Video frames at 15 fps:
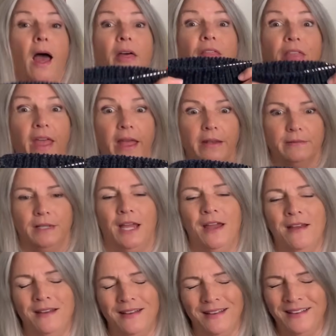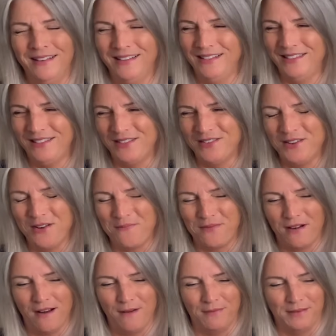Then, so no
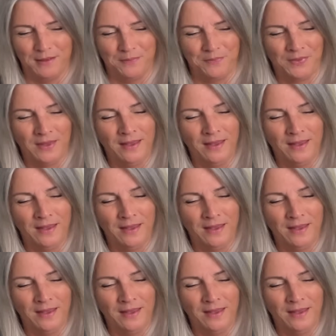problem.